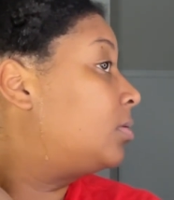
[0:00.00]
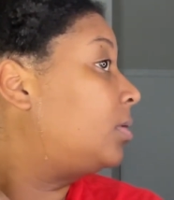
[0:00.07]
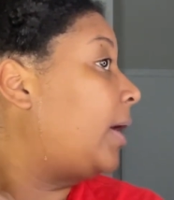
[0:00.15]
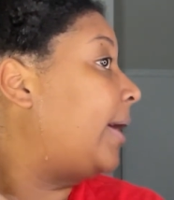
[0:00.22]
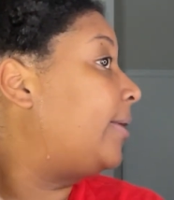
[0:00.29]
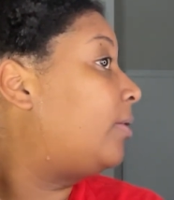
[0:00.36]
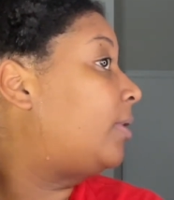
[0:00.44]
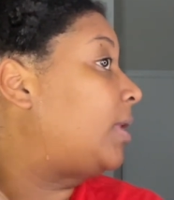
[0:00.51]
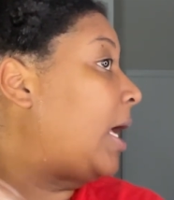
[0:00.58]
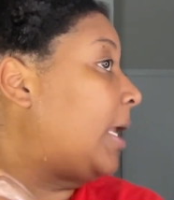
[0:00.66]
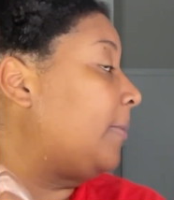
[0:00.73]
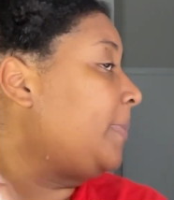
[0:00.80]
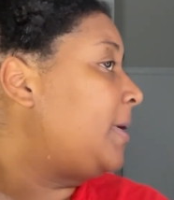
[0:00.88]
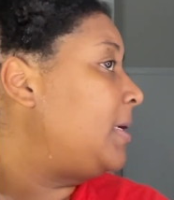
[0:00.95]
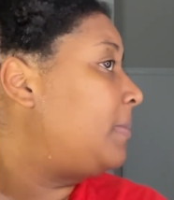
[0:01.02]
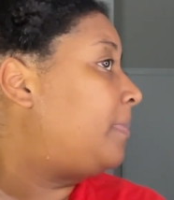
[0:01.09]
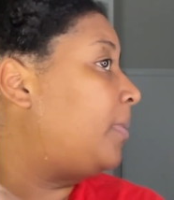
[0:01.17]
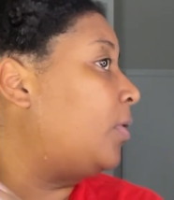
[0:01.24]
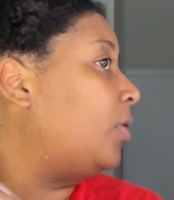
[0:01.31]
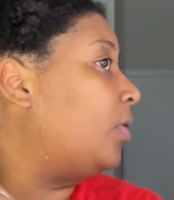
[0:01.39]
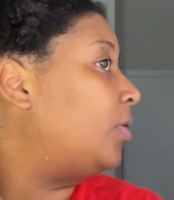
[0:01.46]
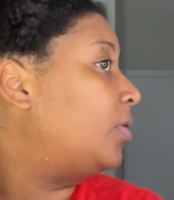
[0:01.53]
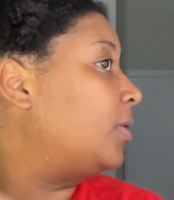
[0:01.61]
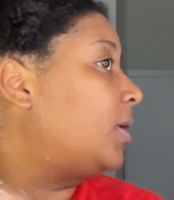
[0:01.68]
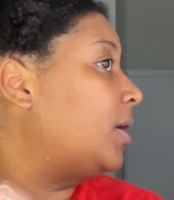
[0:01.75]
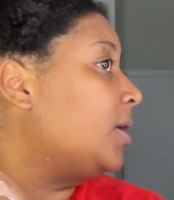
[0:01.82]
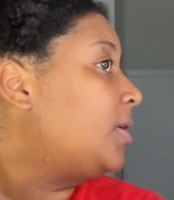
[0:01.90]
I know a lot of
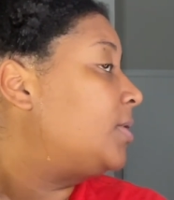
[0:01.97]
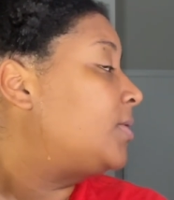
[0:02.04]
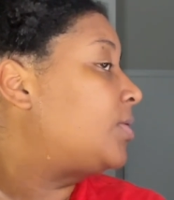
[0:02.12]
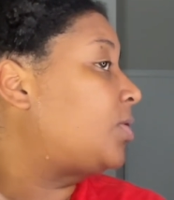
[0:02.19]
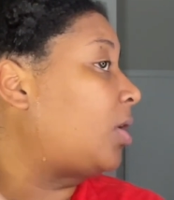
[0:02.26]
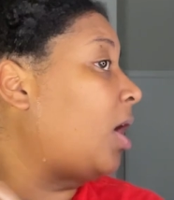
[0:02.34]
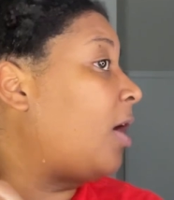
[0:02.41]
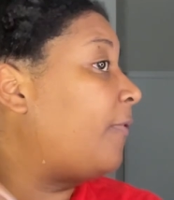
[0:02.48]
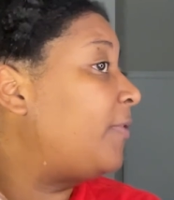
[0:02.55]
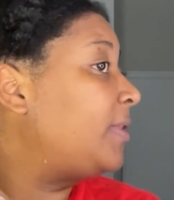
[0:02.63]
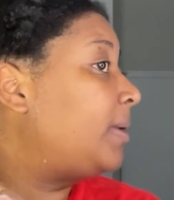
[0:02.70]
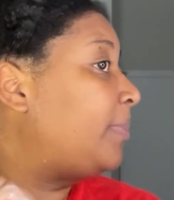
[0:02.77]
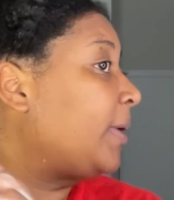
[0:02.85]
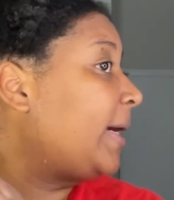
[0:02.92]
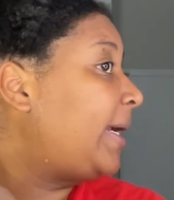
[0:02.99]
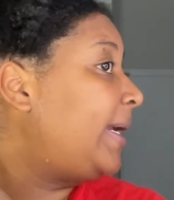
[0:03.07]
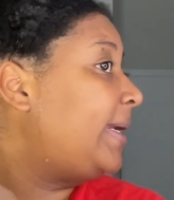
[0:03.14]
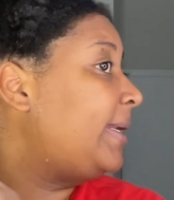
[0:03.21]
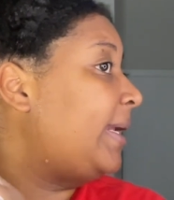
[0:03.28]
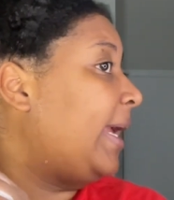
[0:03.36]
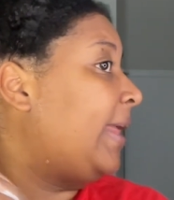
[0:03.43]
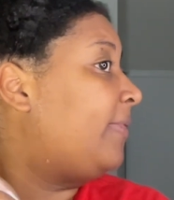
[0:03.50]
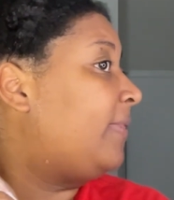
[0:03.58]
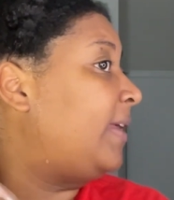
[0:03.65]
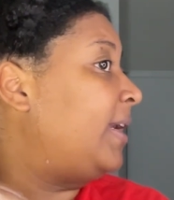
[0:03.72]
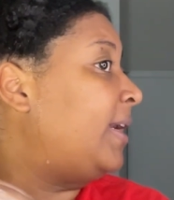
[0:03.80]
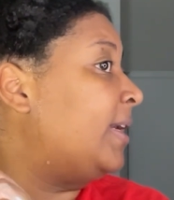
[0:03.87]
people start off with the braid and
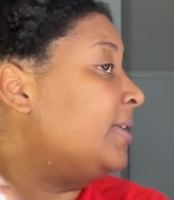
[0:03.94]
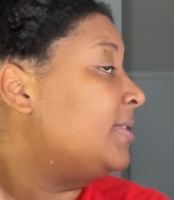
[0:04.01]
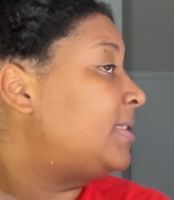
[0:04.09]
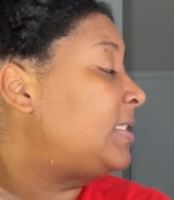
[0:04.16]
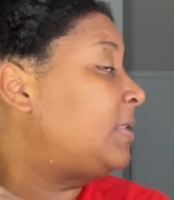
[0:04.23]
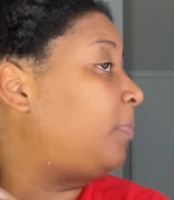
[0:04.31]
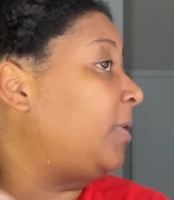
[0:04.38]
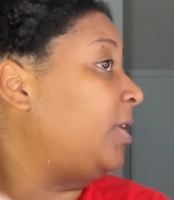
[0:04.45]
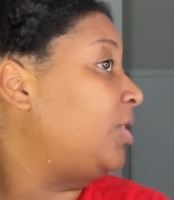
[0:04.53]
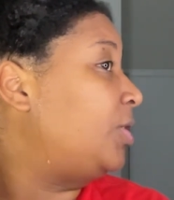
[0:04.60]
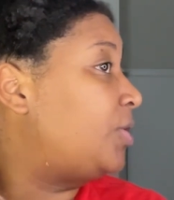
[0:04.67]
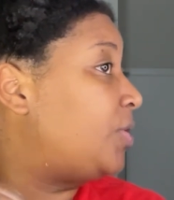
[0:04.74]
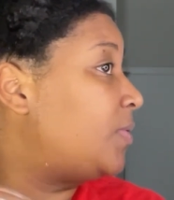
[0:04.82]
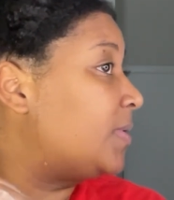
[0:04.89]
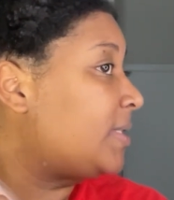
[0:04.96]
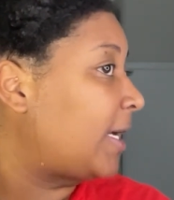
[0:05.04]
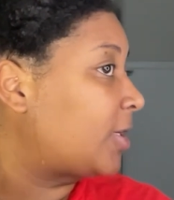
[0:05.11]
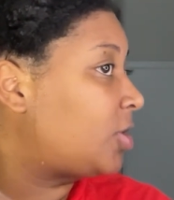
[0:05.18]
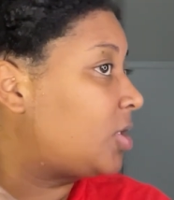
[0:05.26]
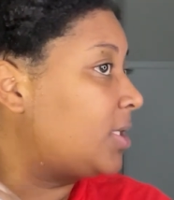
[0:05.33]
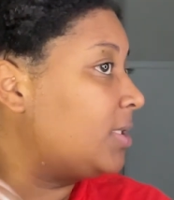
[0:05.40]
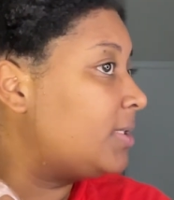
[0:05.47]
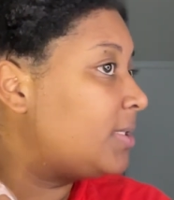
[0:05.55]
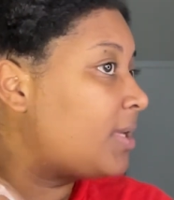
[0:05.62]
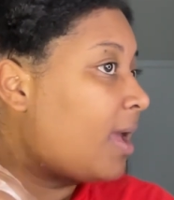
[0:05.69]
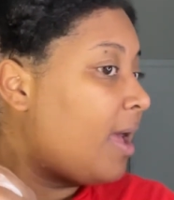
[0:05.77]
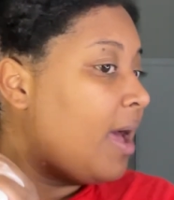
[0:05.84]
then split into 2
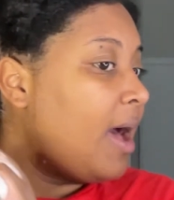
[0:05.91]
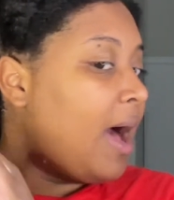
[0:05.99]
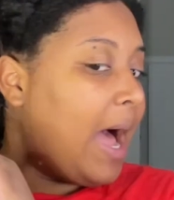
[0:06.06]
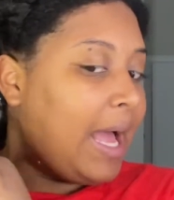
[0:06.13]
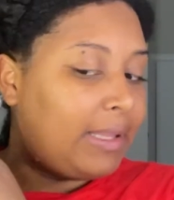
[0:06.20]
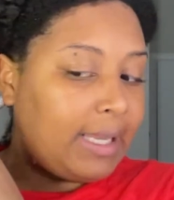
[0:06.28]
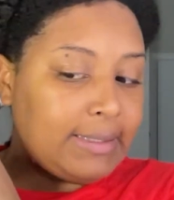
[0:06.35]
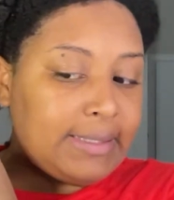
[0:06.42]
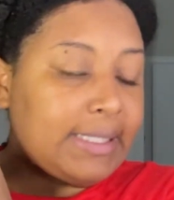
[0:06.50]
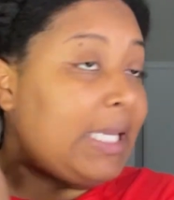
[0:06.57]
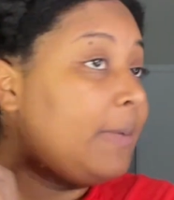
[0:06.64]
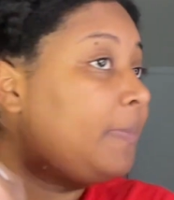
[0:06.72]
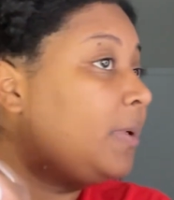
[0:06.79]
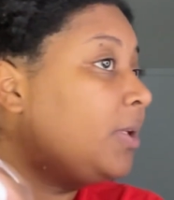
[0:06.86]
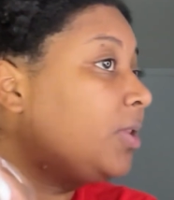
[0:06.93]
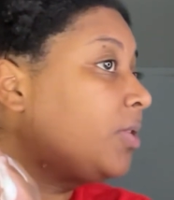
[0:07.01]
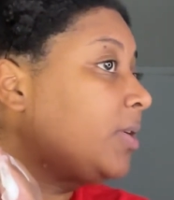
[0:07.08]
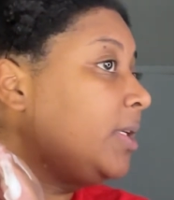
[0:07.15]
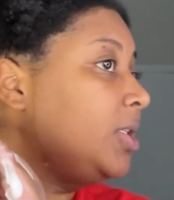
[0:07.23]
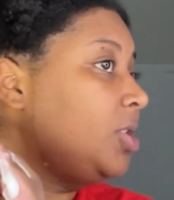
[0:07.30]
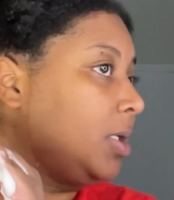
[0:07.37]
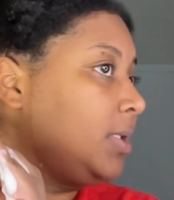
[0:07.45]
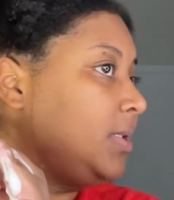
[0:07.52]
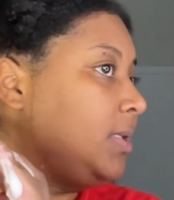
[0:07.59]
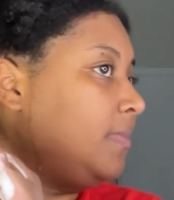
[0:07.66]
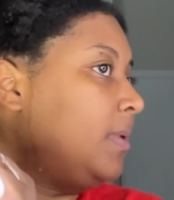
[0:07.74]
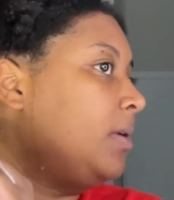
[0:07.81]
sections. I like to keep it in 3 just
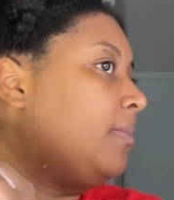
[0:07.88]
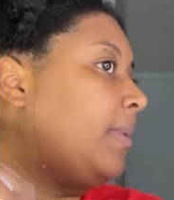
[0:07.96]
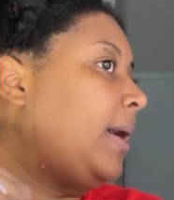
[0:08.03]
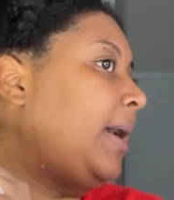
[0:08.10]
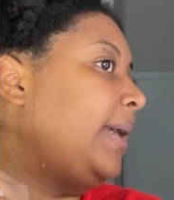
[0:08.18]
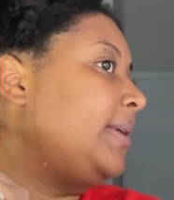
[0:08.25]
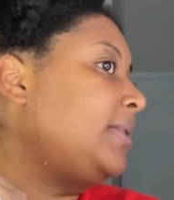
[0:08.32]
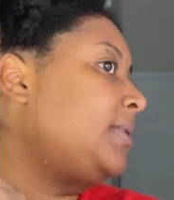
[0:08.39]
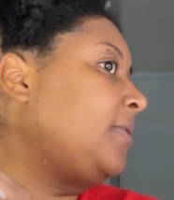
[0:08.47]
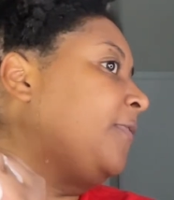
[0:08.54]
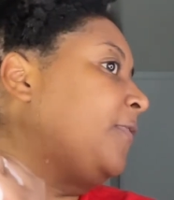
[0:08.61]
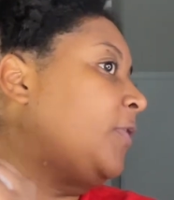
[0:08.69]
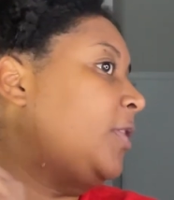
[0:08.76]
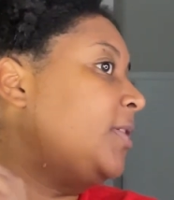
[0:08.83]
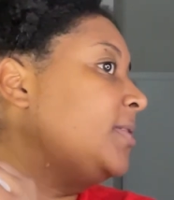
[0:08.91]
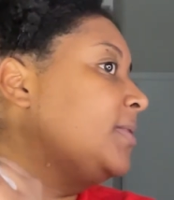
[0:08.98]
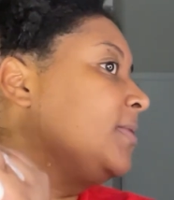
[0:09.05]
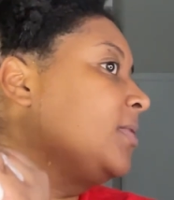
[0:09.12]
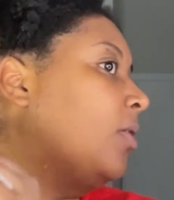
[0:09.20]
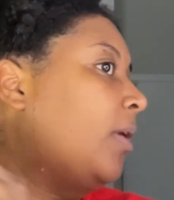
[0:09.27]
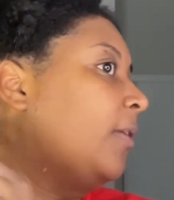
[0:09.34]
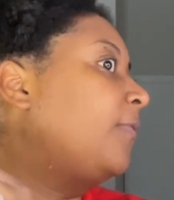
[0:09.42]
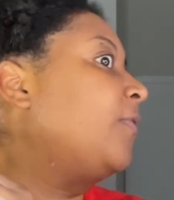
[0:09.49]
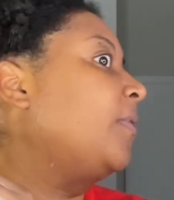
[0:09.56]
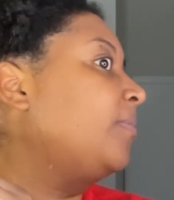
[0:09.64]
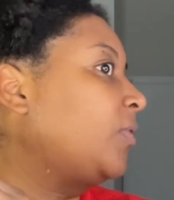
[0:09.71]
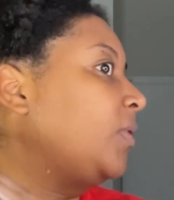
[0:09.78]
to minimize the frizz going
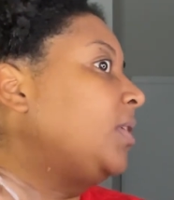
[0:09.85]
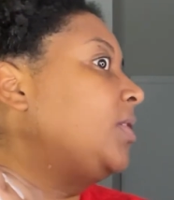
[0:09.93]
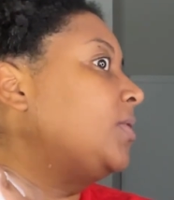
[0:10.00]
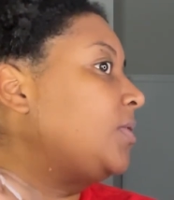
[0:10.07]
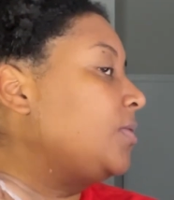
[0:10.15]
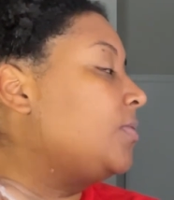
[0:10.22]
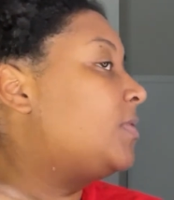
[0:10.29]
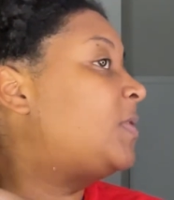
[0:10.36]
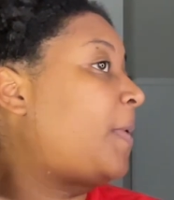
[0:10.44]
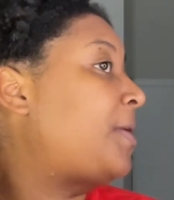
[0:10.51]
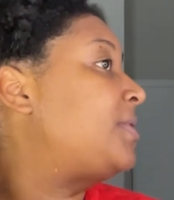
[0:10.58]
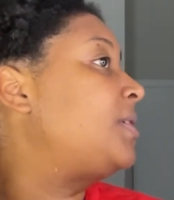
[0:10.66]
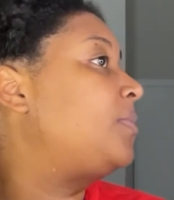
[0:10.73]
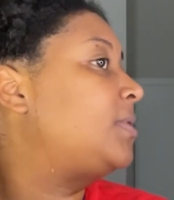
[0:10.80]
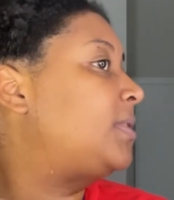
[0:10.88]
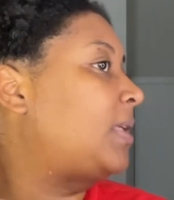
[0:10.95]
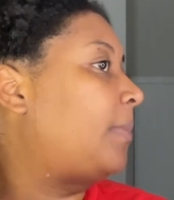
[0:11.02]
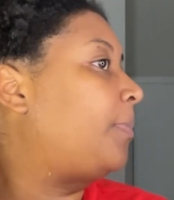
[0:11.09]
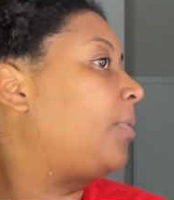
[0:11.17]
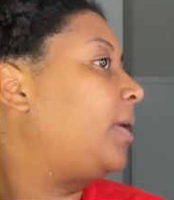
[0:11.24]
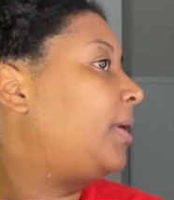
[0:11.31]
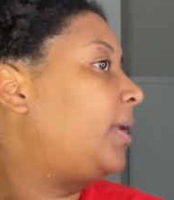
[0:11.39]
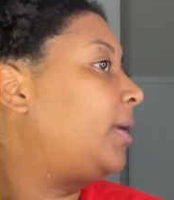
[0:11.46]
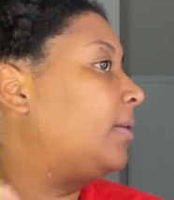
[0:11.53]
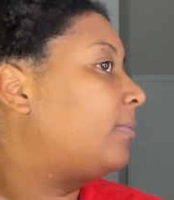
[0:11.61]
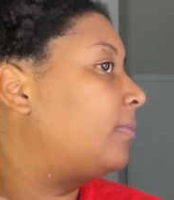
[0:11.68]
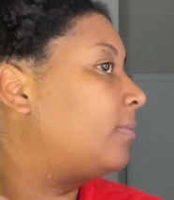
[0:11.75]
from 3 to 2, especially when separating.